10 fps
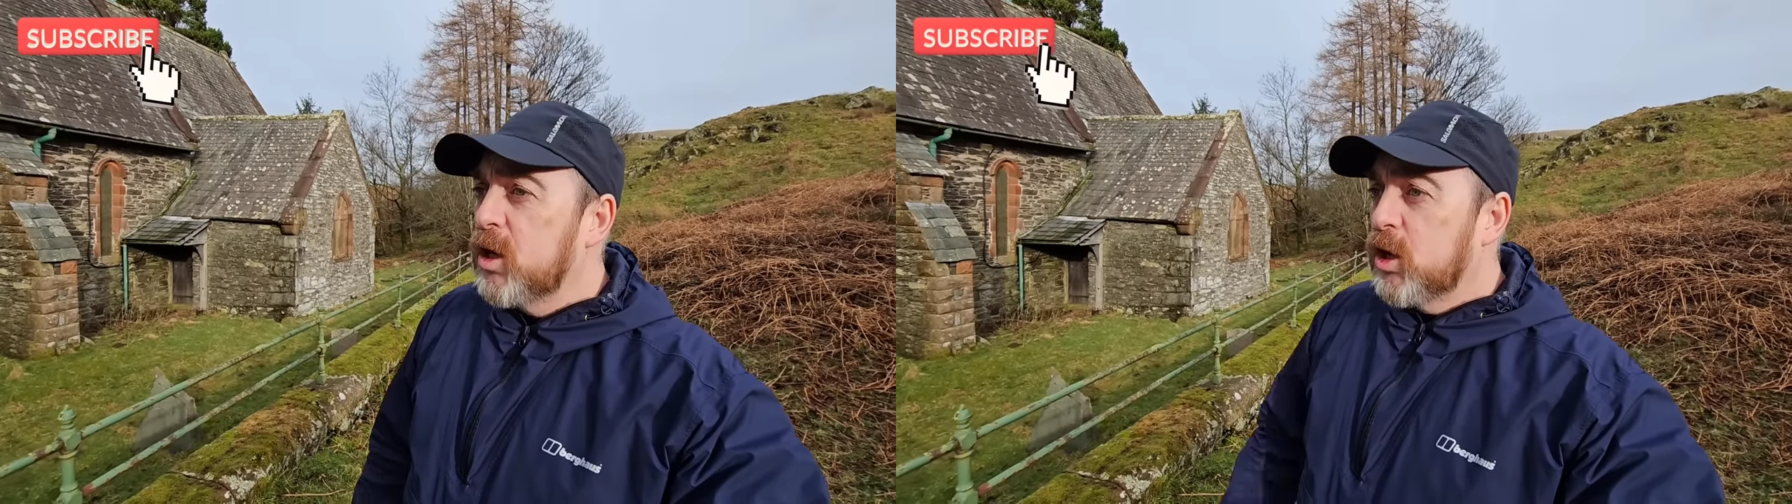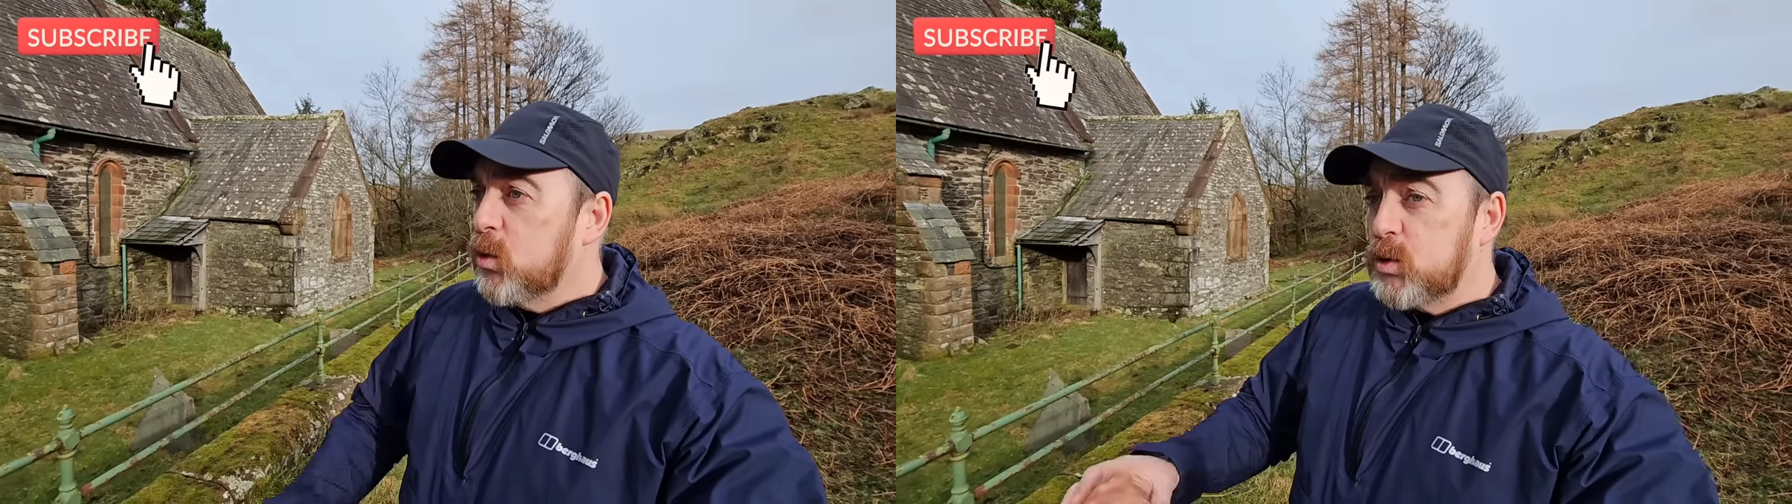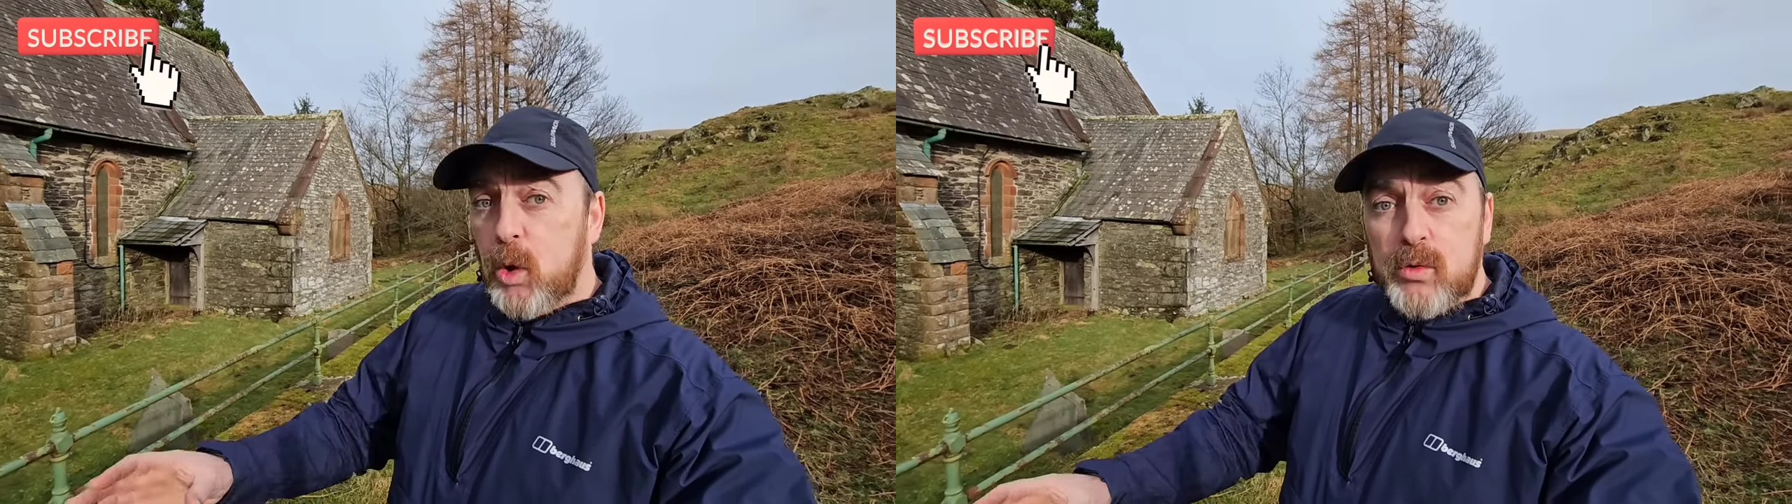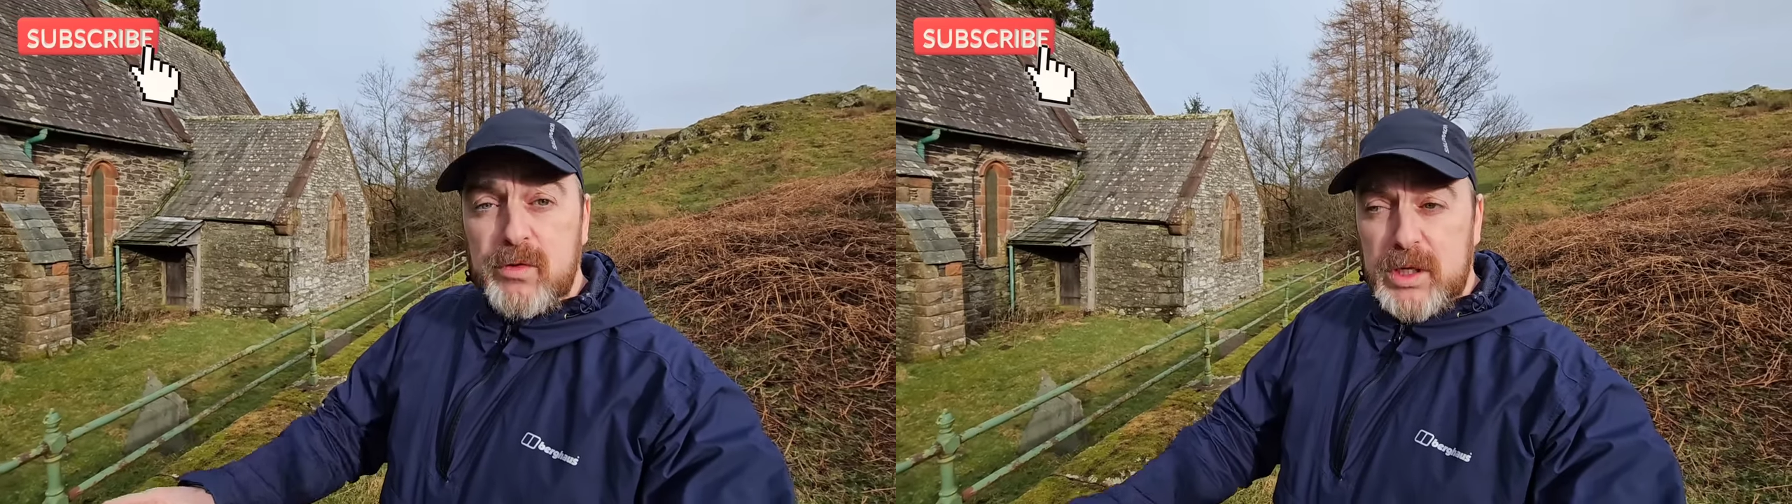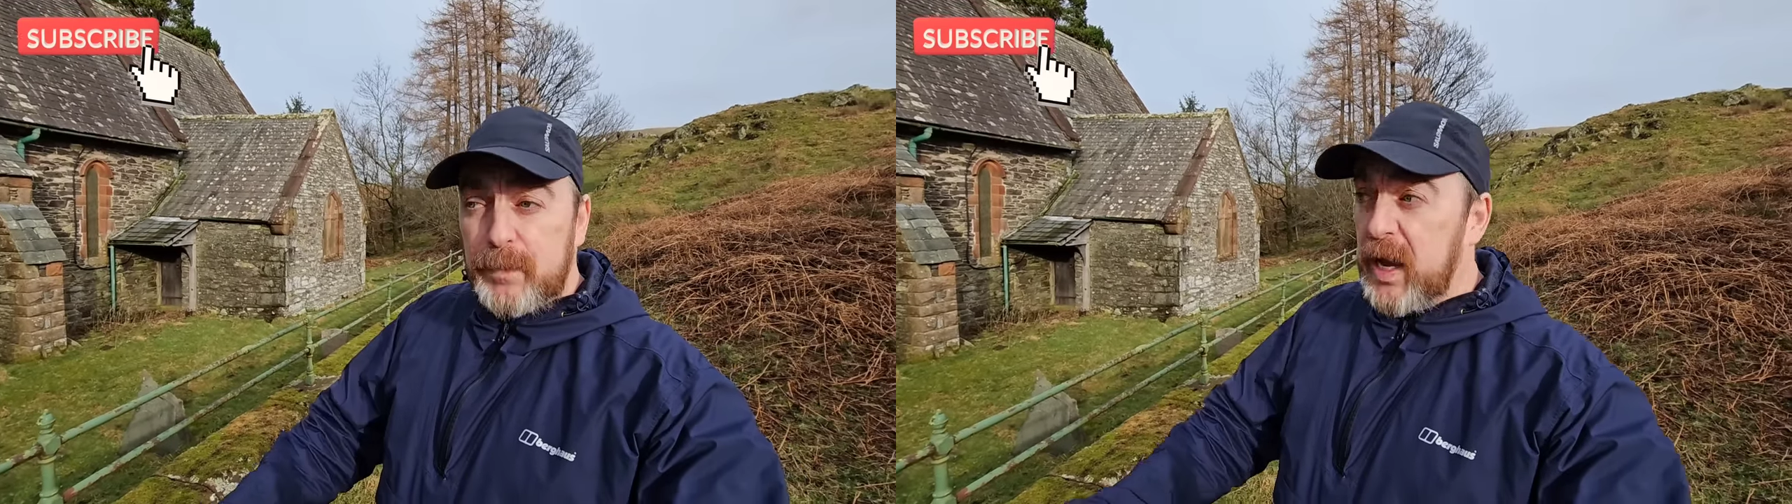There was
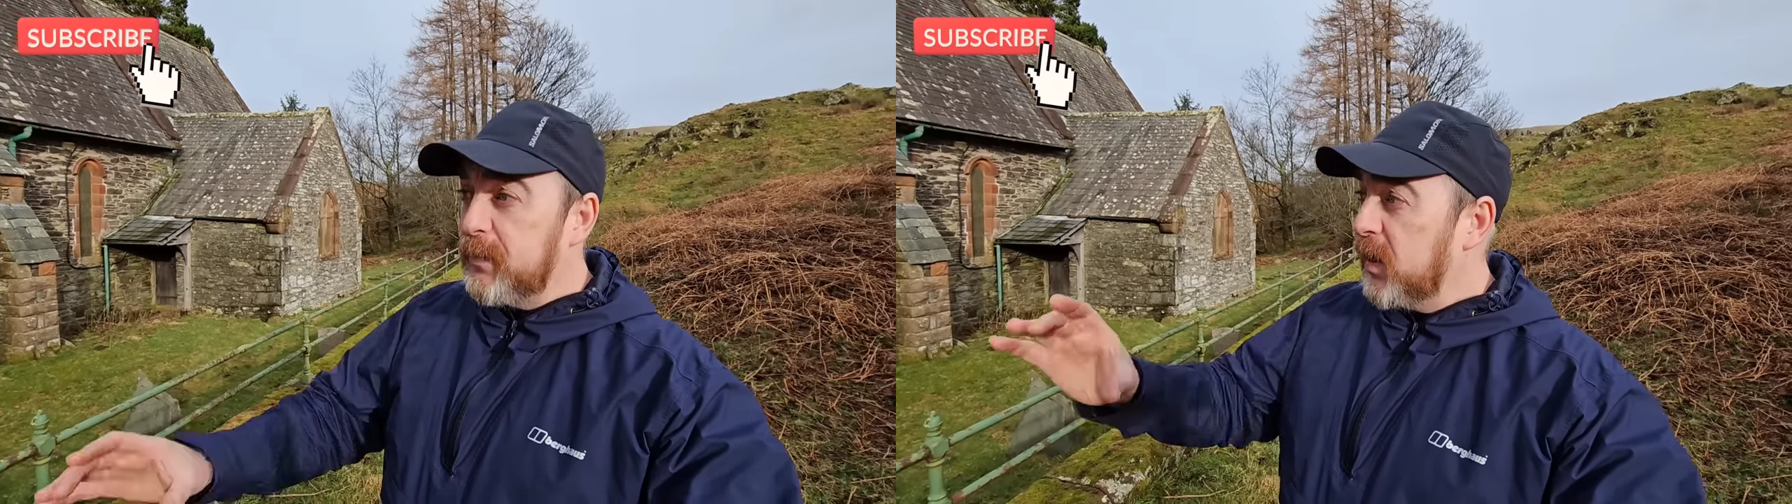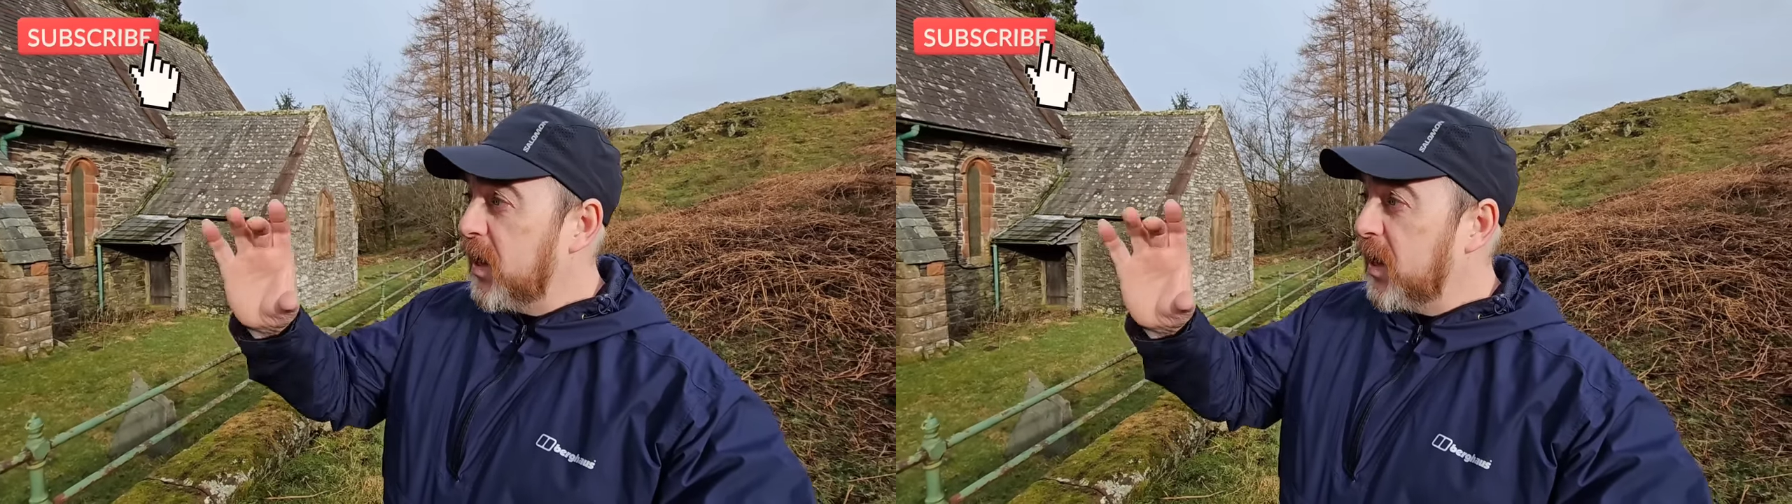hundreds of people,